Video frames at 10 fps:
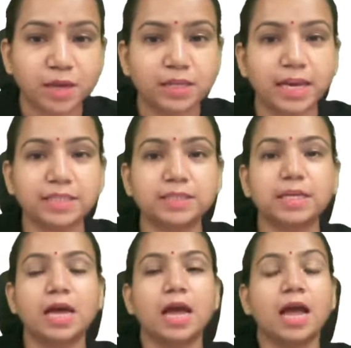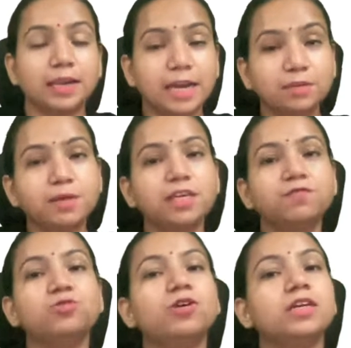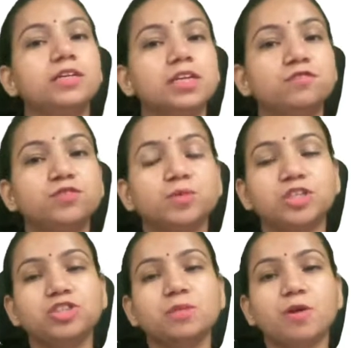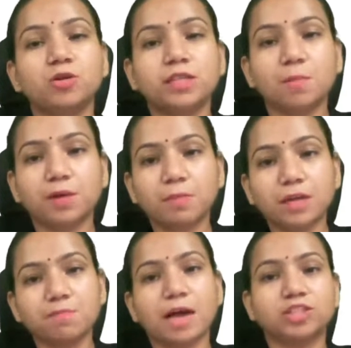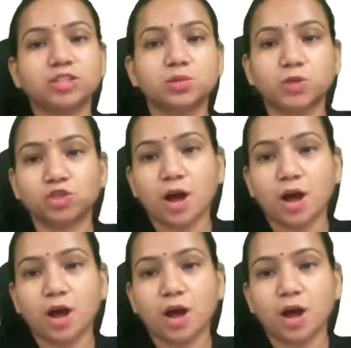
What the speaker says: Yes. Let me give you a little information about the upcoming batches which